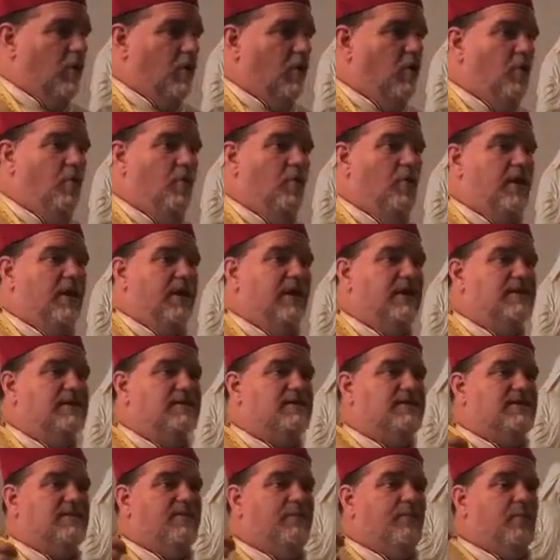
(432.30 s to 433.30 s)
who
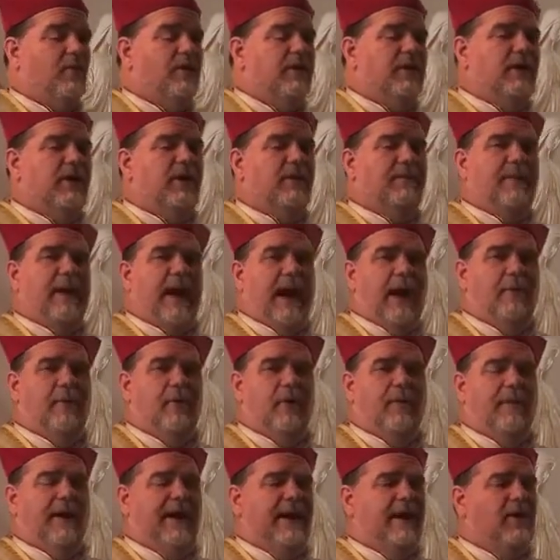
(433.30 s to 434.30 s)
is put into
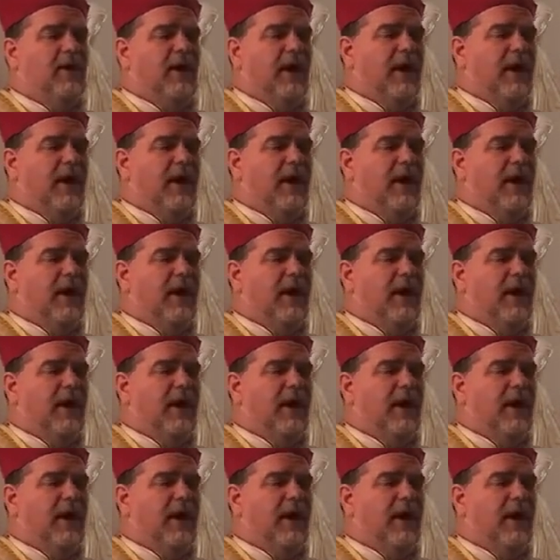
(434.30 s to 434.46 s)
power by